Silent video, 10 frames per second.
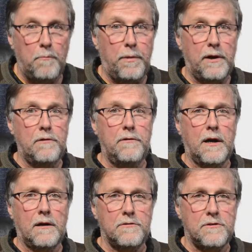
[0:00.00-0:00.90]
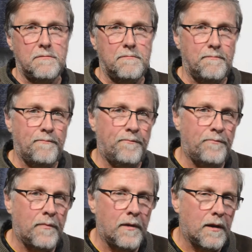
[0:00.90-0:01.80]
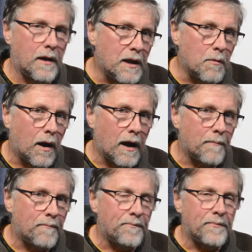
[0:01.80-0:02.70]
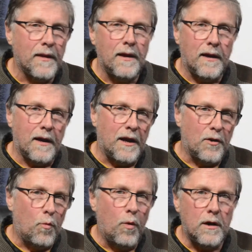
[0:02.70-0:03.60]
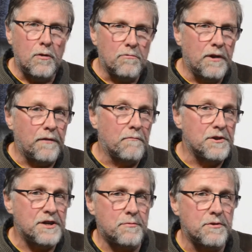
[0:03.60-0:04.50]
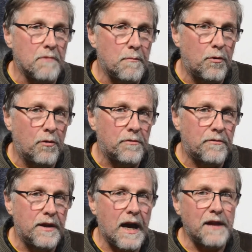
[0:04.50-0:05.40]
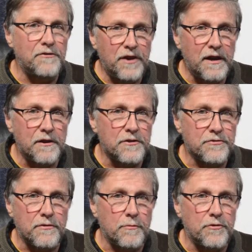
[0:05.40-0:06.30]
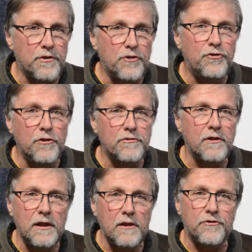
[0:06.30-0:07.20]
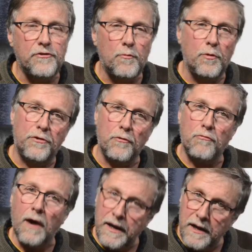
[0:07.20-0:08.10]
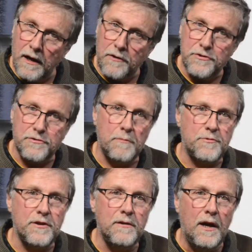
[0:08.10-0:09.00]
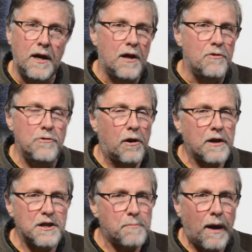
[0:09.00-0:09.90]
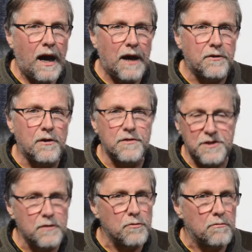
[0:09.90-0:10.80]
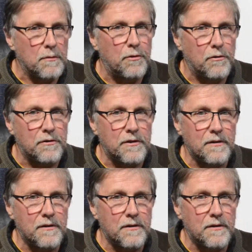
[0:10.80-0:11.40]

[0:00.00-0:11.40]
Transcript: But who knows? Anyway, in a well-written reception report, the antenna description is usually listed with the radio description, not as part of a signal report.